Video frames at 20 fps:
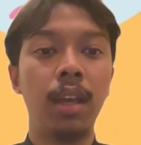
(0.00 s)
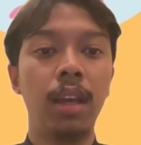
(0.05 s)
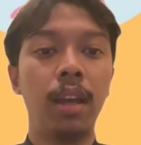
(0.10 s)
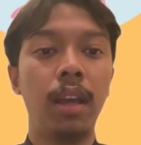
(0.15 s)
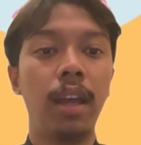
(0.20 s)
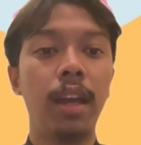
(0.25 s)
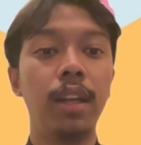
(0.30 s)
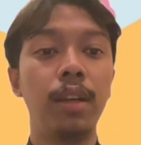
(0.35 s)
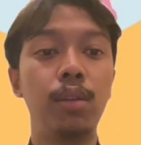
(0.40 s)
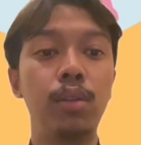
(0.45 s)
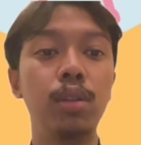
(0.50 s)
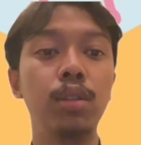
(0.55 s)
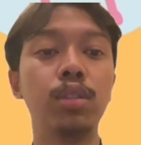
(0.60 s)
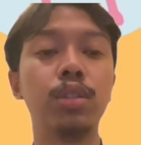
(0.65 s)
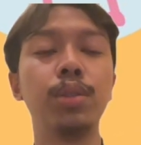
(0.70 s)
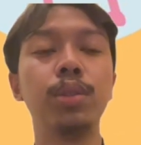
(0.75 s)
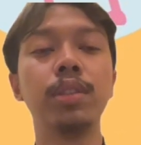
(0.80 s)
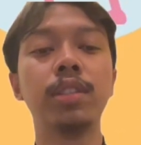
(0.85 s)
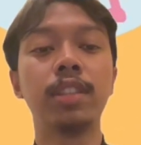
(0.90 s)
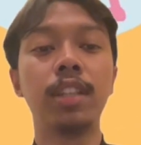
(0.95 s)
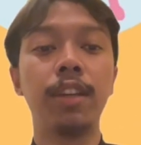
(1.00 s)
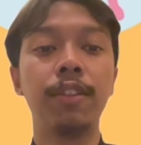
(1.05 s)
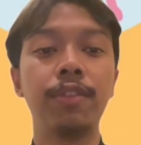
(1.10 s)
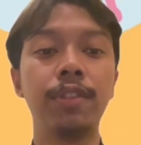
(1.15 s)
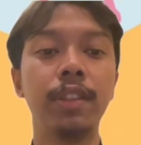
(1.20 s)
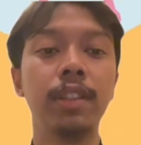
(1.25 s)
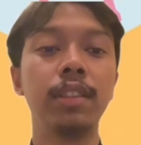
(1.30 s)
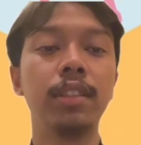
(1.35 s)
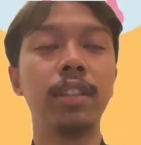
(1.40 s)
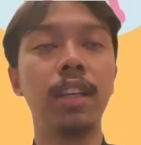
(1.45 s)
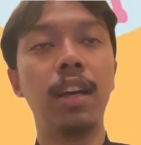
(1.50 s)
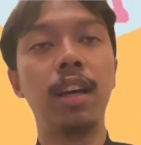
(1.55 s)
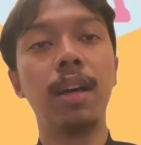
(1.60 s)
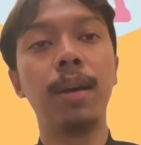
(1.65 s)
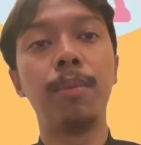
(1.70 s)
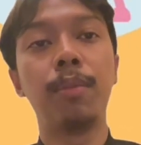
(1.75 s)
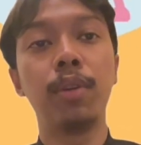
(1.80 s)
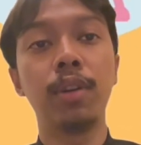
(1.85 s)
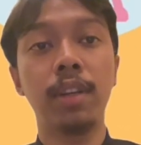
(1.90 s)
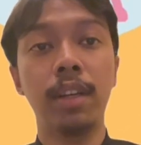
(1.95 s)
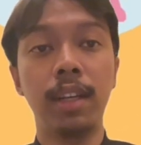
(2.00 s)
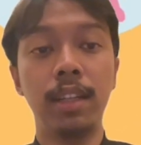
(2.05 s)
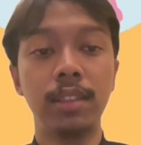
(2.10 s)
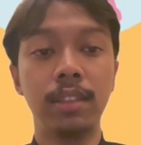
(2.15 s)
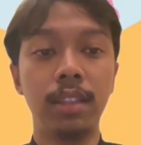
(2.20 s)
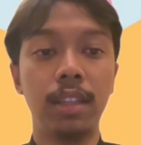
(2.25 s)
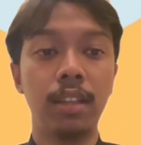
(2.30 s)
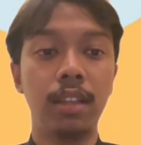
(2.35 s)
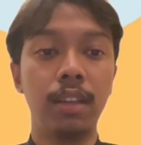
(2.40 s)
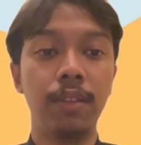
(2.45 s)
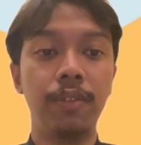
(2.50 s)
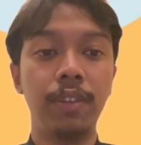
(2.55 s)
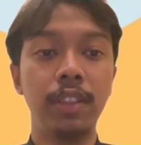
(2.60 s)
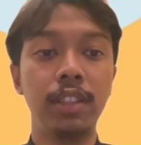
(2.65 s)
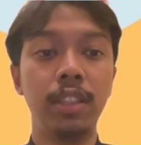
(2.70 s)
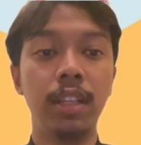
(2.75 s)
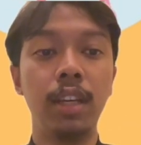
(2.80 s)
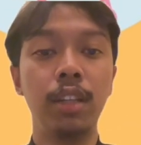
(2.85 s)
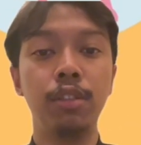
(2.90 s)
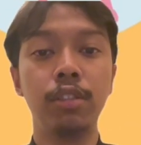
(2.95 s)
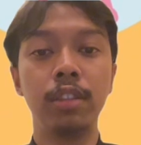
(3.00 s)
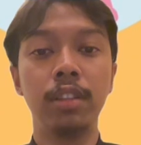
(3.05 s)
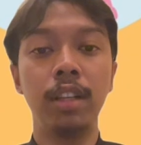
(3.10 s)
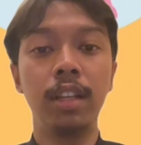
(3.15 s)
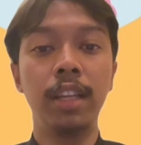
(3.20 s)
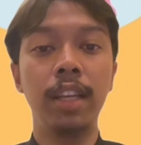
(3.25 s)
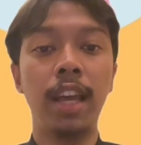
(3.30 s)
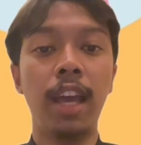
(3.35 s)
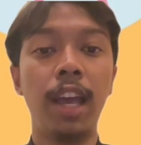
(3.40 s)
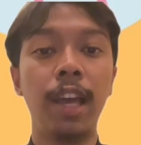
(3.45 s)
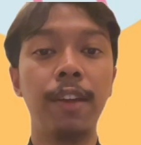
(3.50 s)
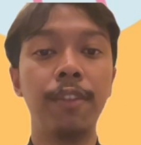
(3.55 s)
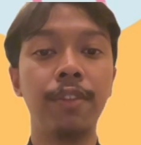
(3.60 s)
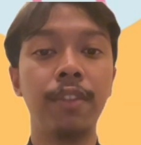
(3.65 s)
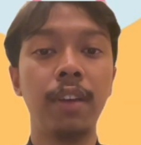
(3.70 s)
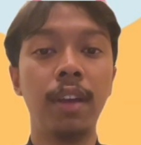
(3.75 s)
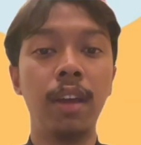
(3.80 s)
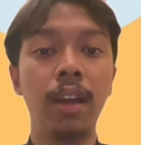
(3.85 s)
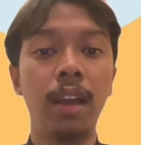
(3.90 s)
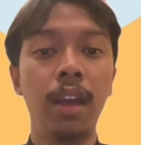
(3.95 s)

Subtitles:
And those who suffer Broca'S aphasia usually have